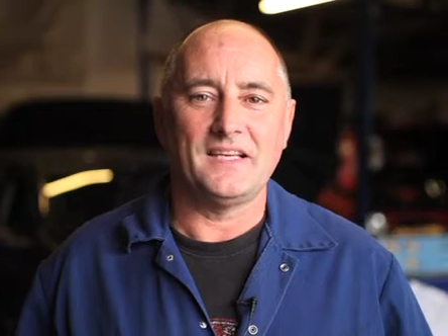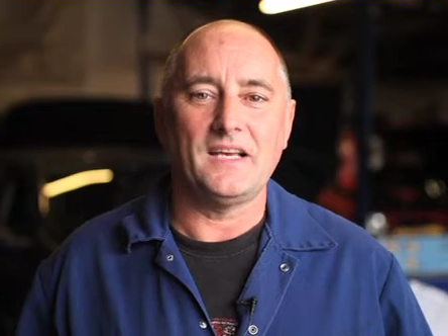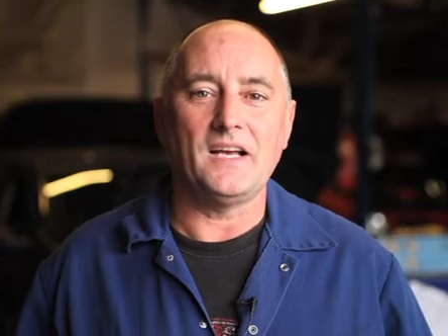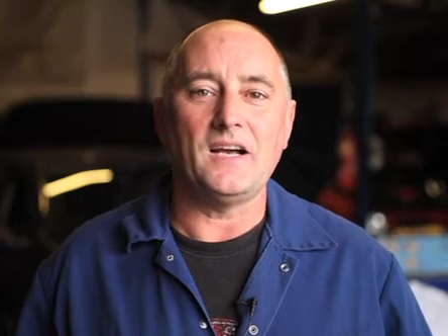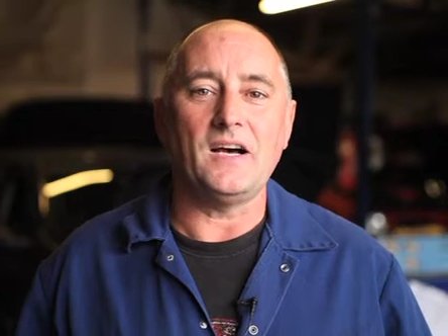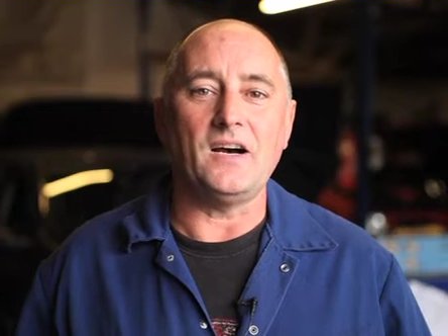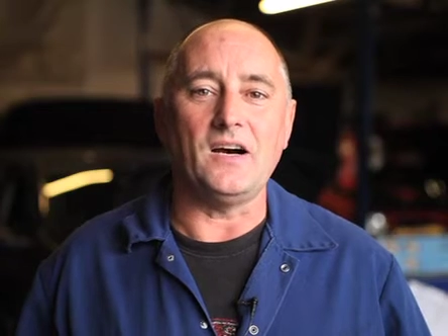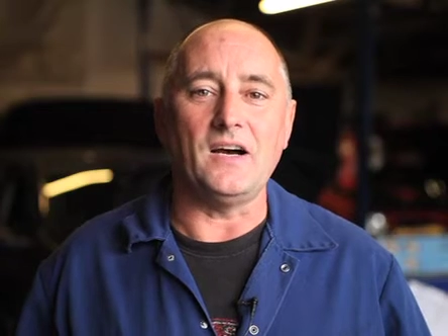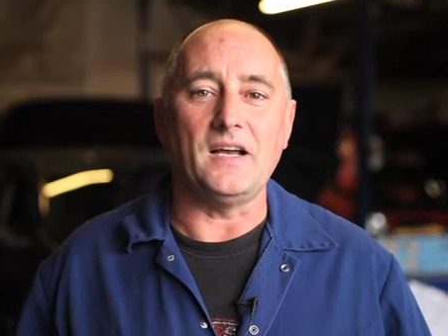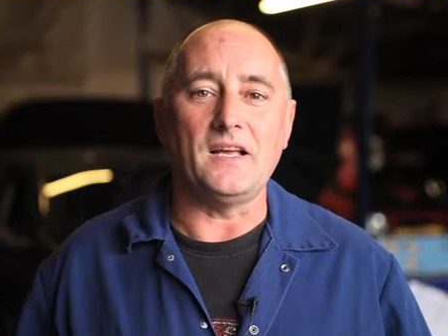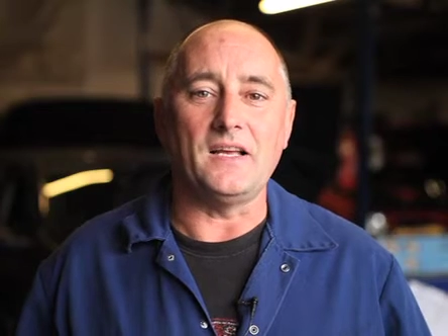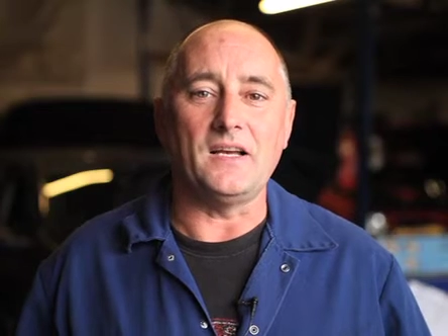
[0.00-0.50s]

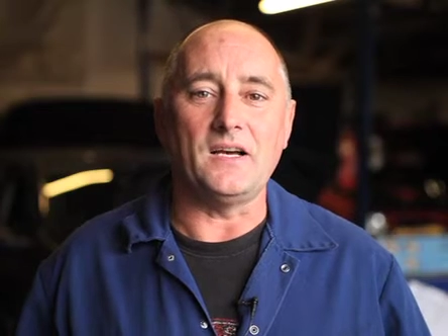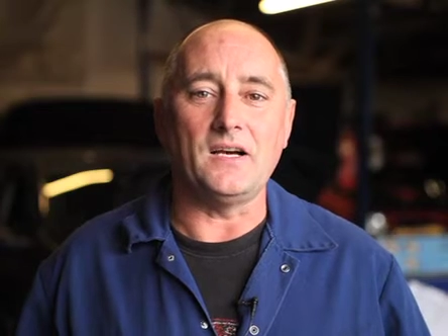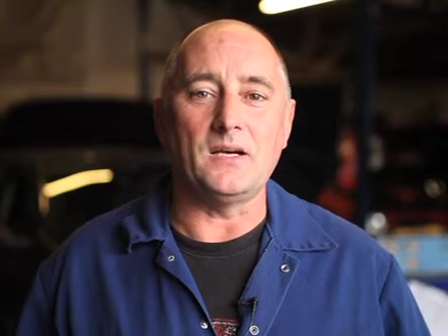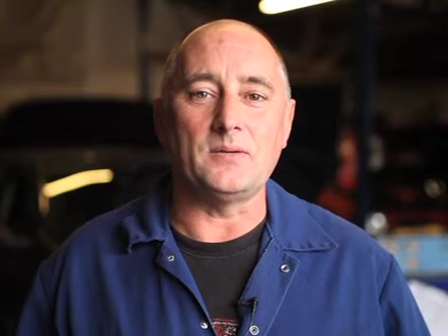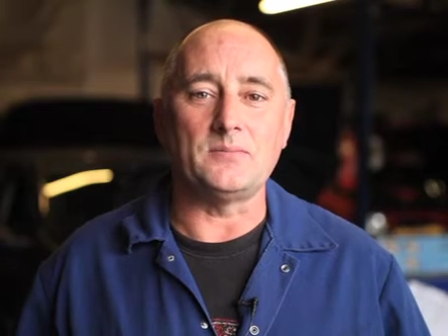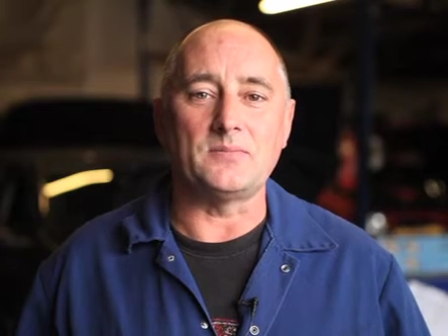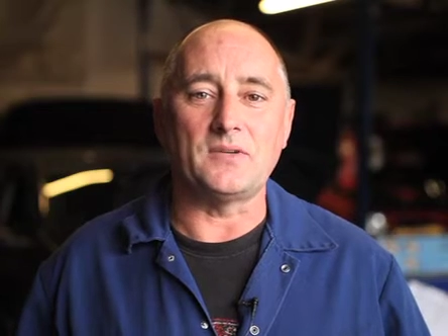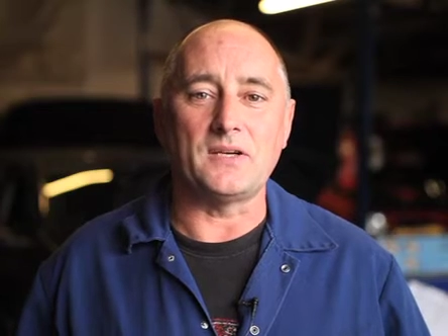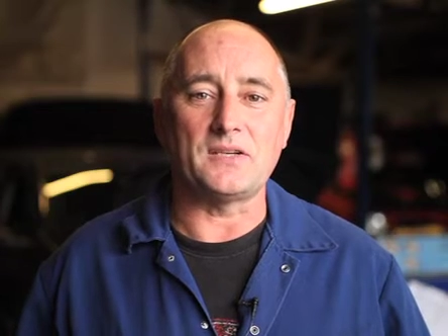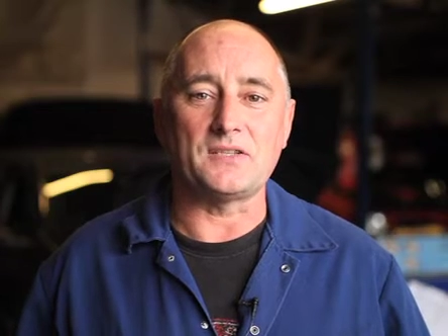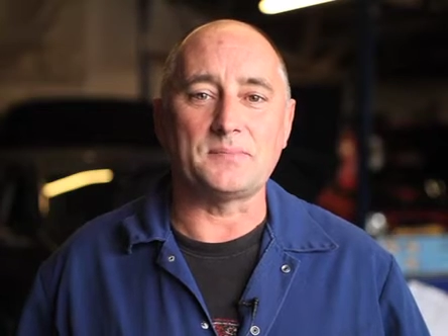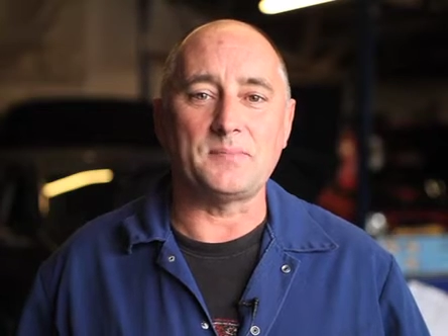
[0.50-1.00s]
Hi,
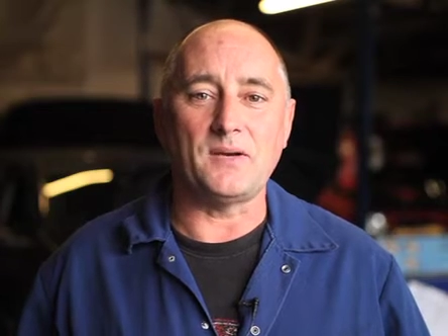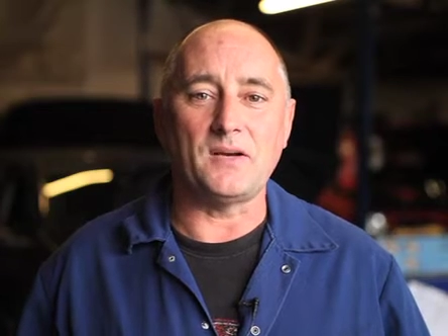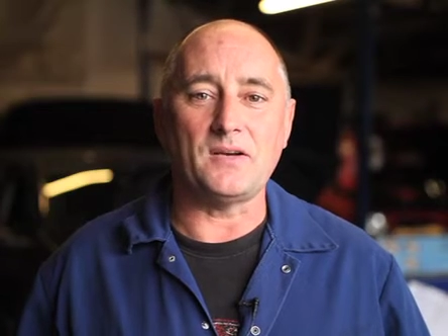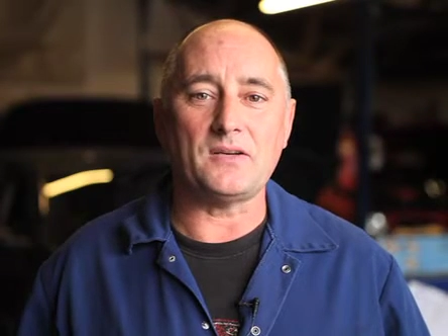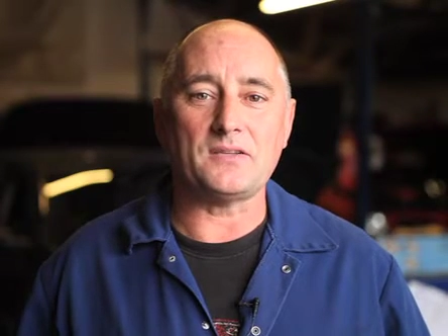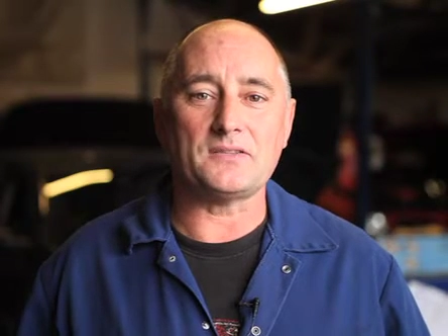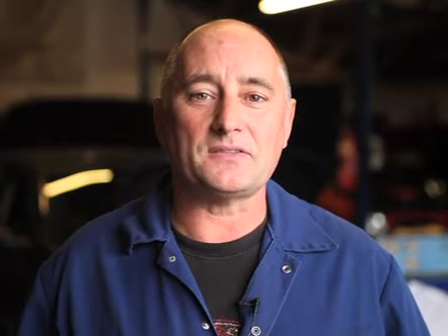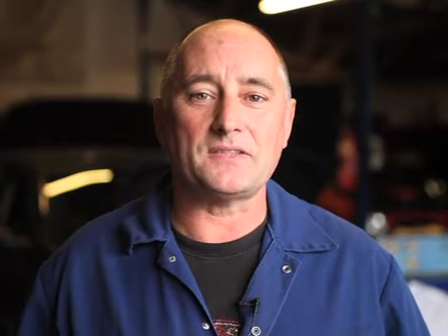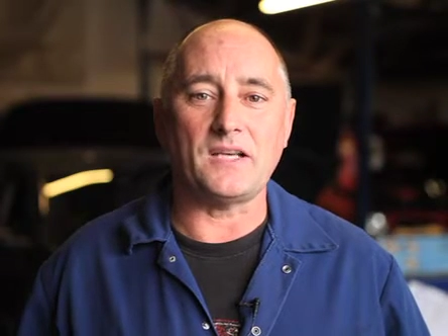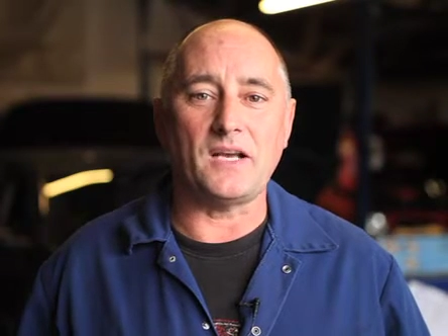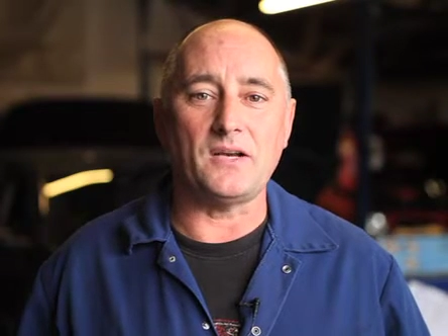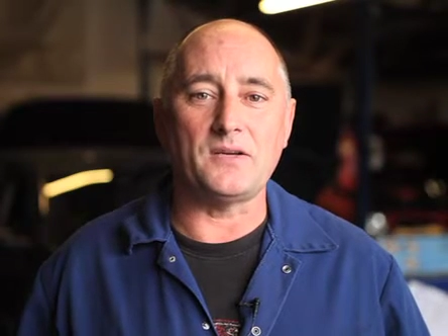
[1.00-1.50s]
I'm Ray
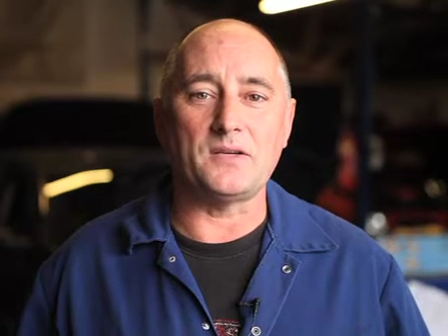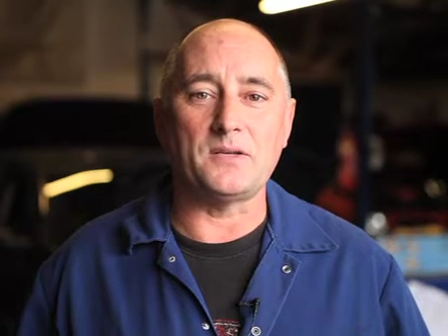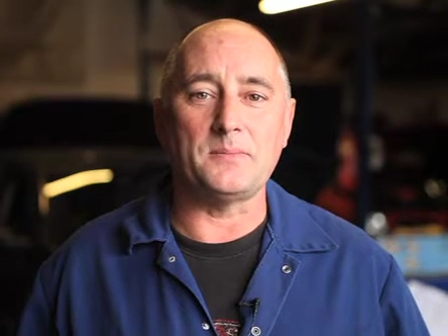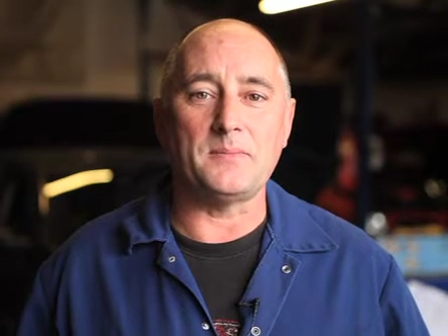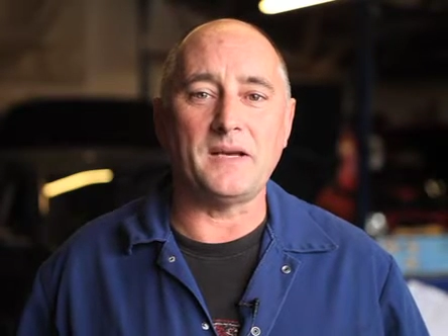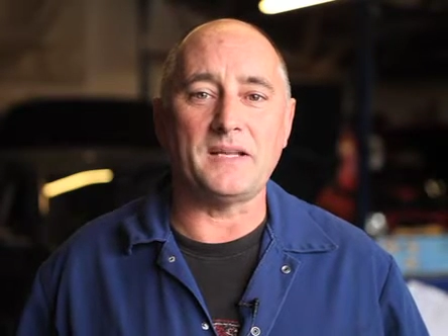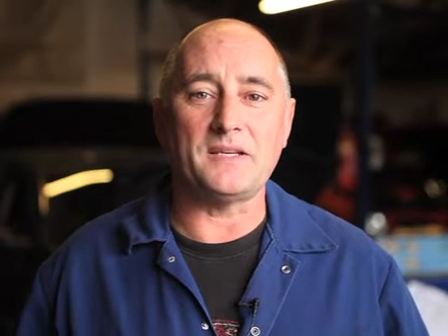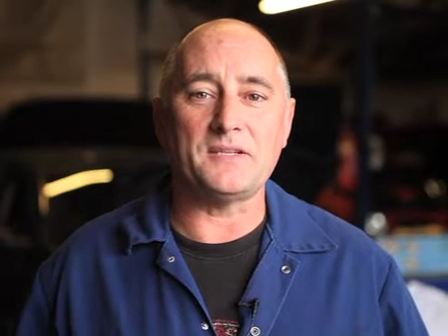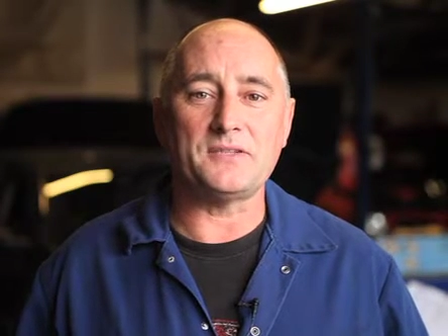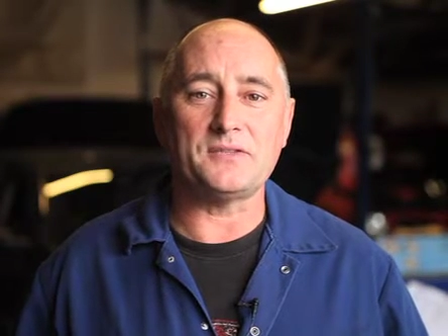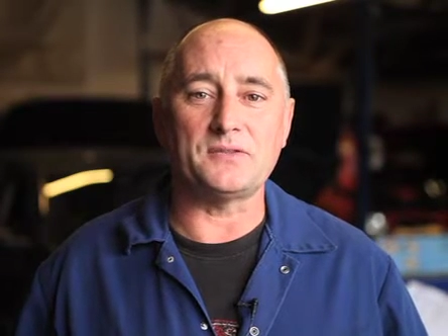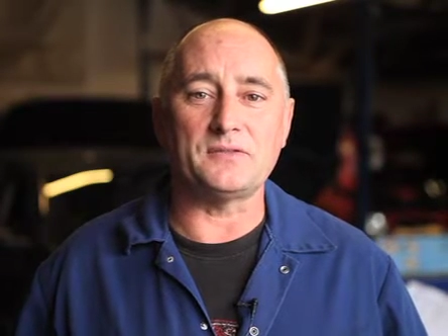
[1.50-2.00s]
Sparks,
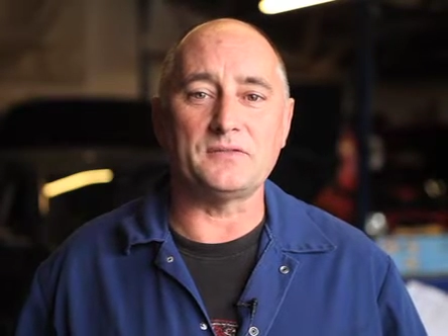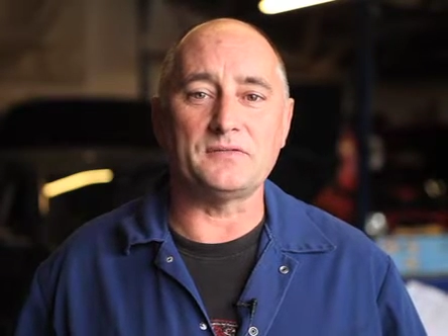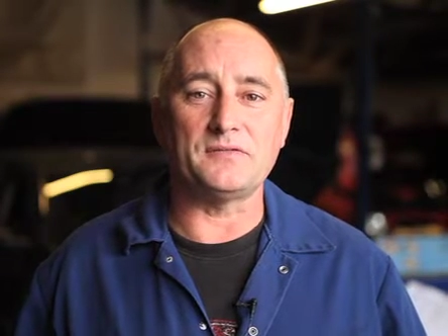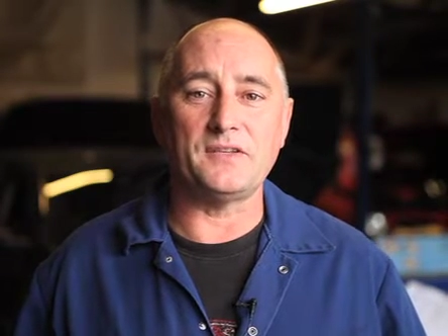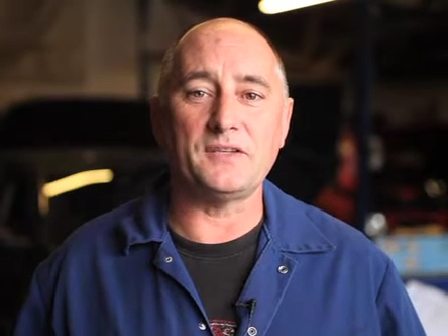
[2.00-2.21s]
owner-manager of